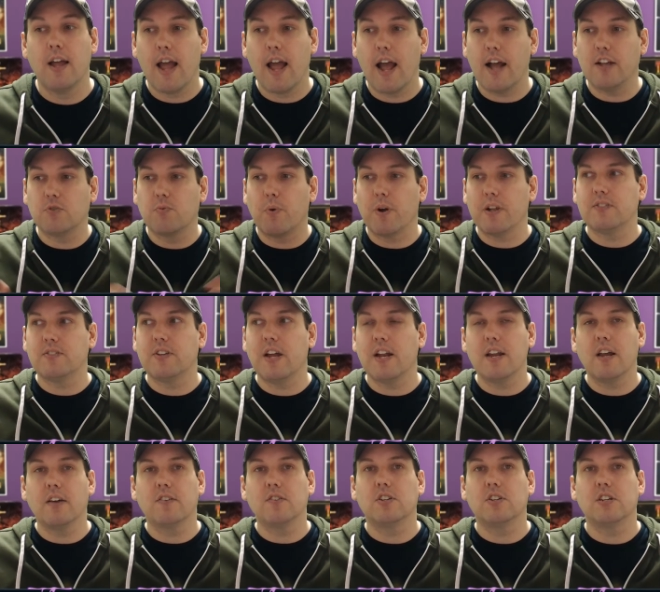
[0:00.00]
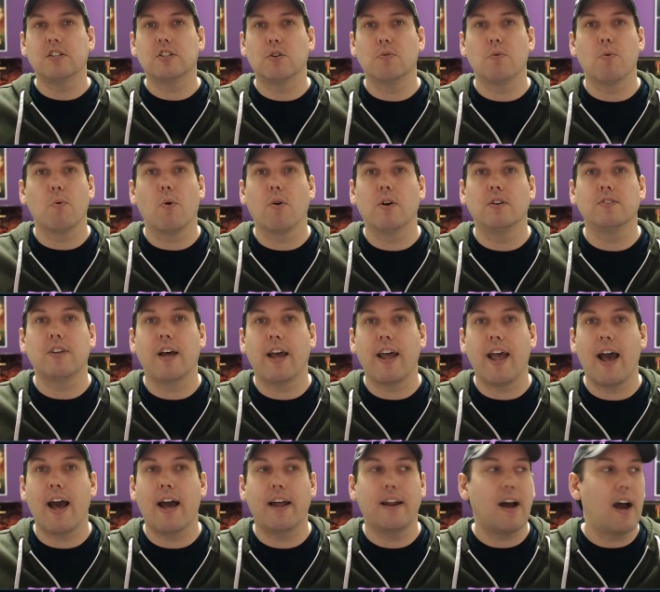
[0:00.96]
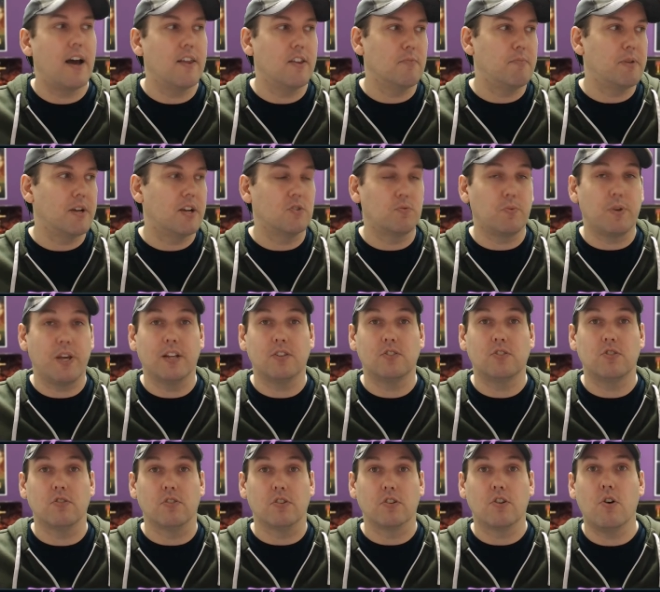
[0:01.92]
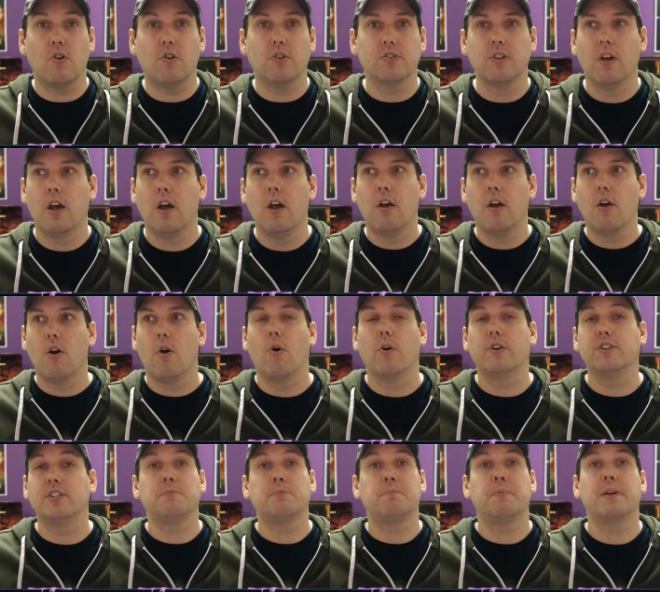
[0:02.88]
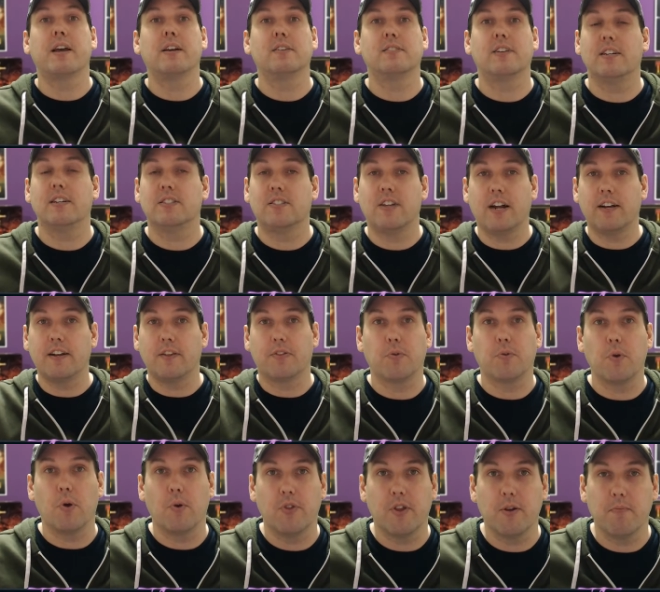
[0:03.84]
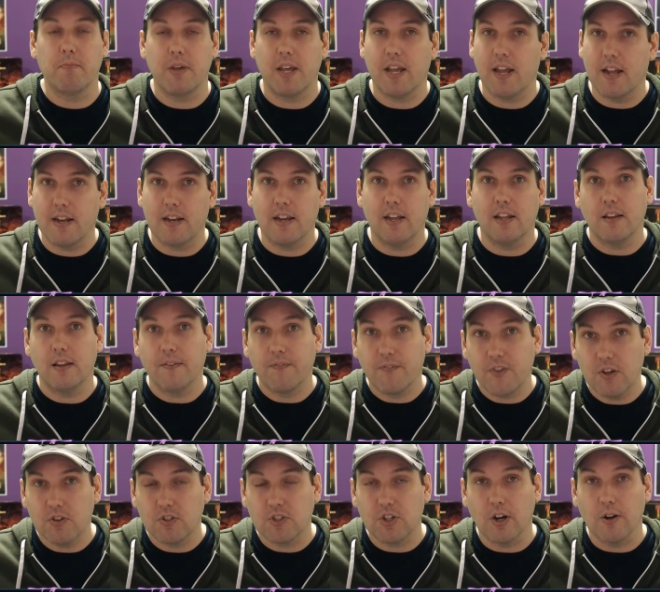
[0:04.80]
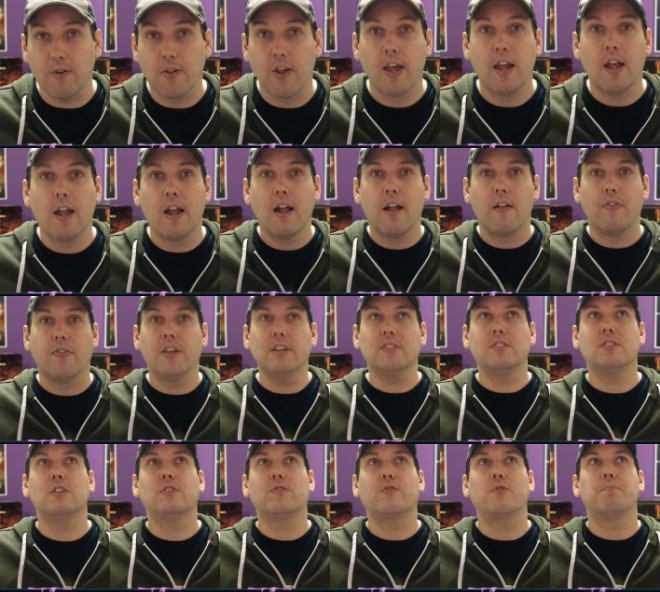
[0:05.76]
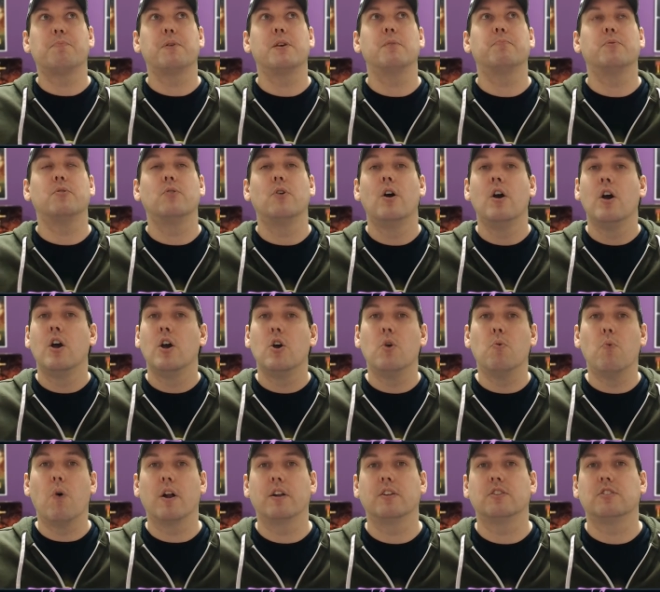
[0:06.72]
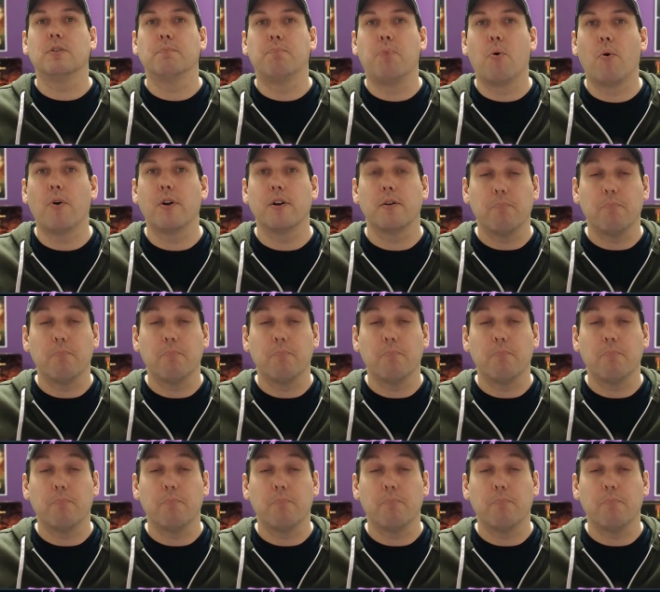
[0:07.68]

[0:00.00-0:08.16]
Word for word: as well as any other digital rewards I add either because we hit certain goals or just because I decide to throw them in in the future. This is for people who want to support